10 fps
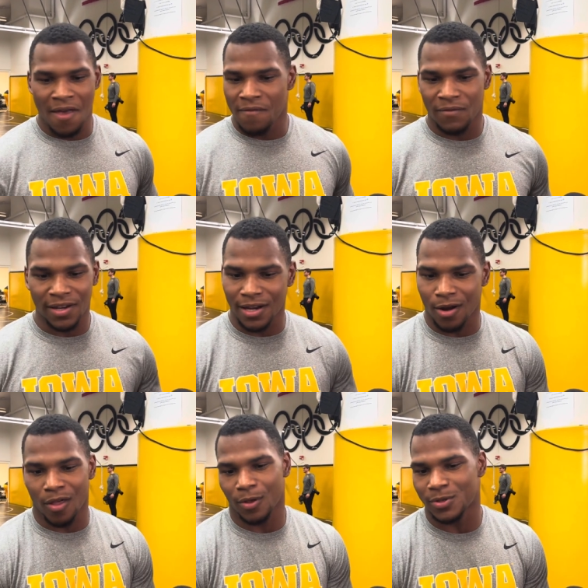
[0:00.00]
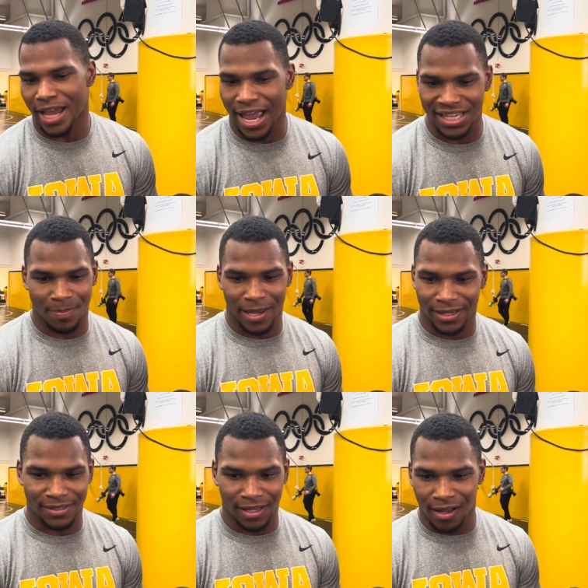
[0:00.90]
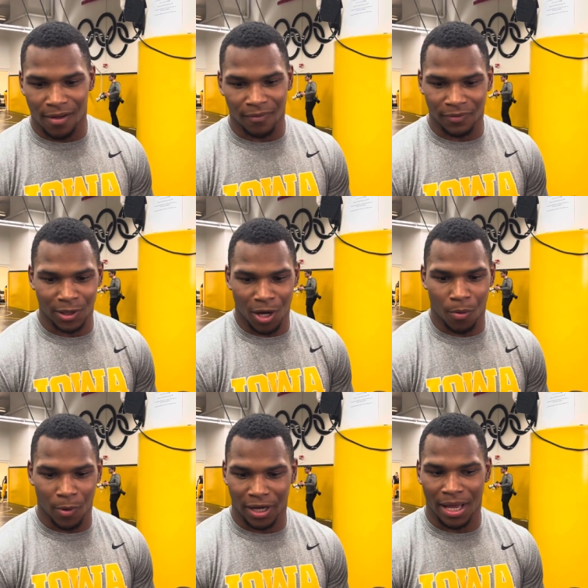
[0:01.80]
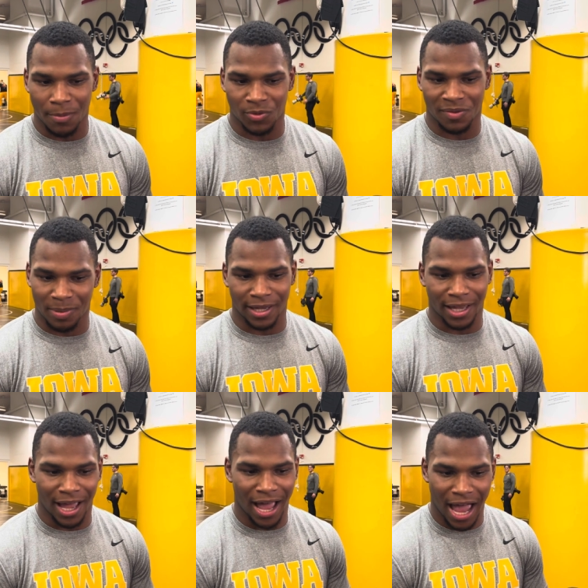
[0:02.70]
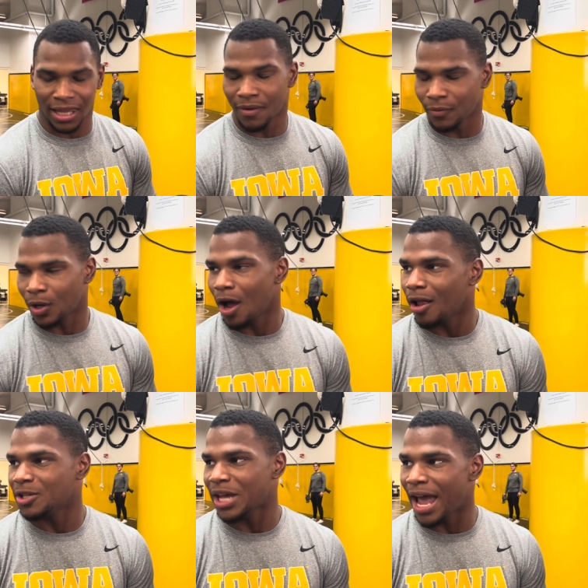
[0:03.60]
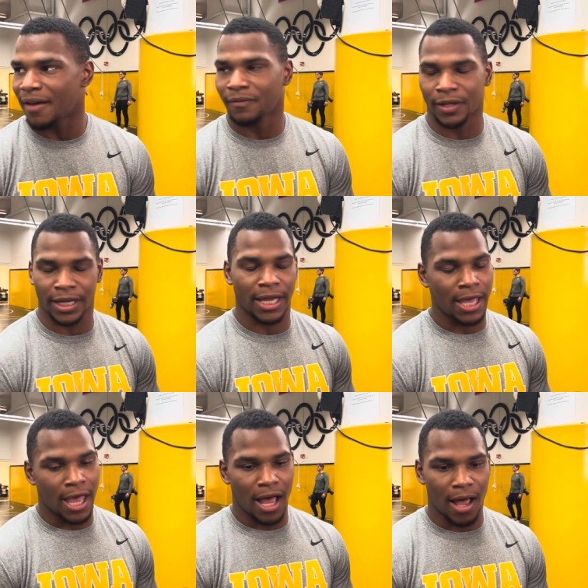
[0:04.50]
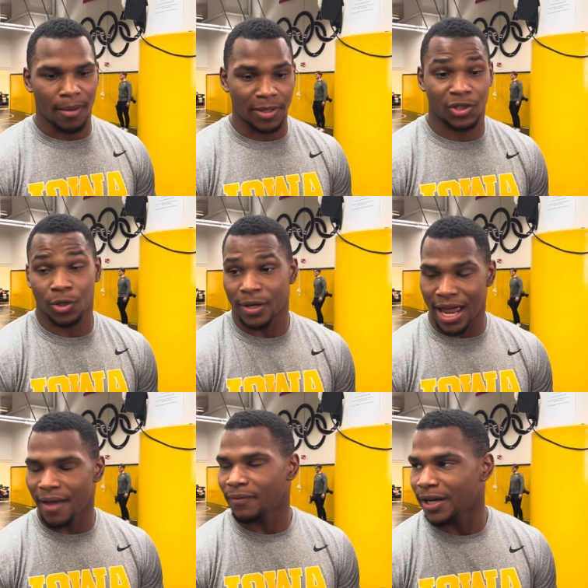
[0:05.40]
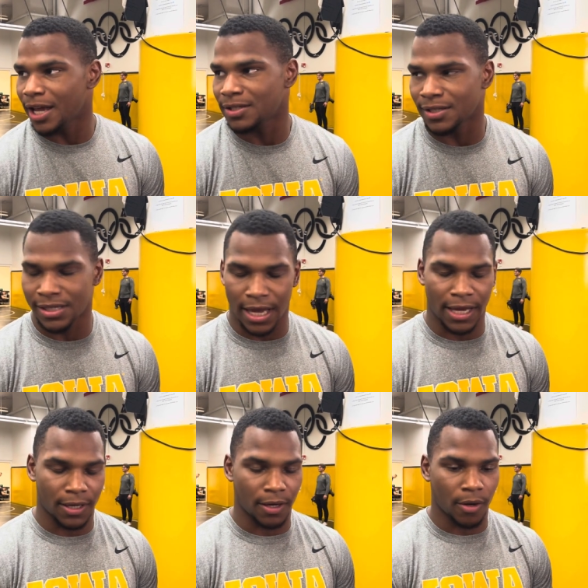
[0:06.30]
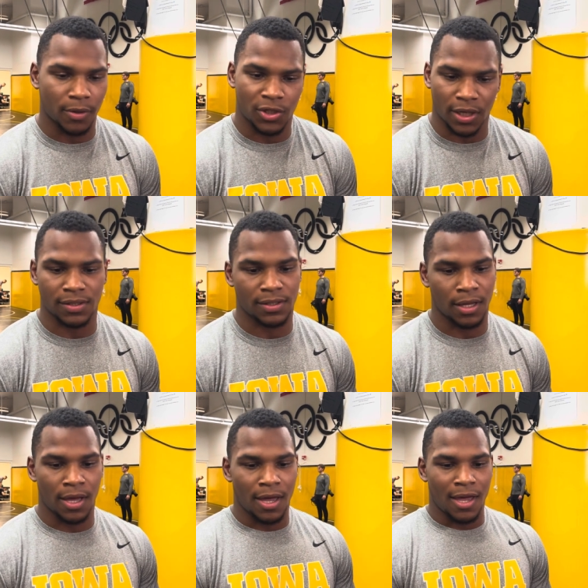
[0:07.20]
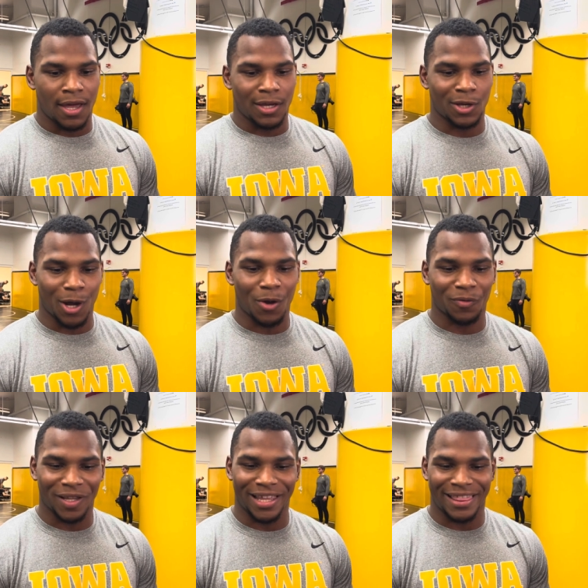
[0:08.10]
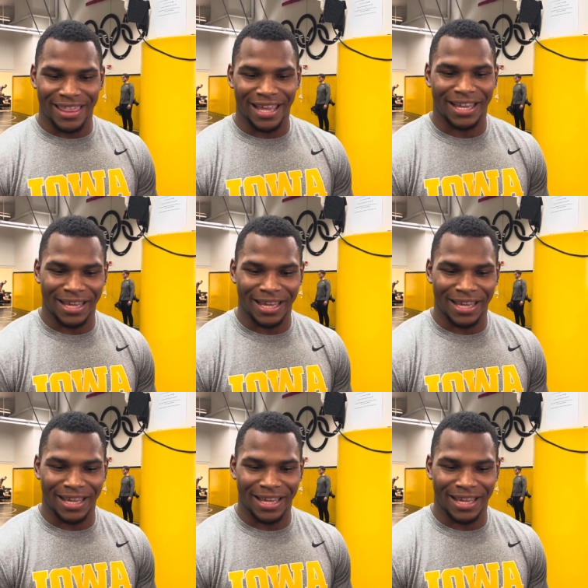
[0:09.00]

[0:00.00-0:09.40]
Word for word: fitting in all those aspects of you know what comes with being a high level college athlete um, a student athlete, I should say. You know, it's just you don't really think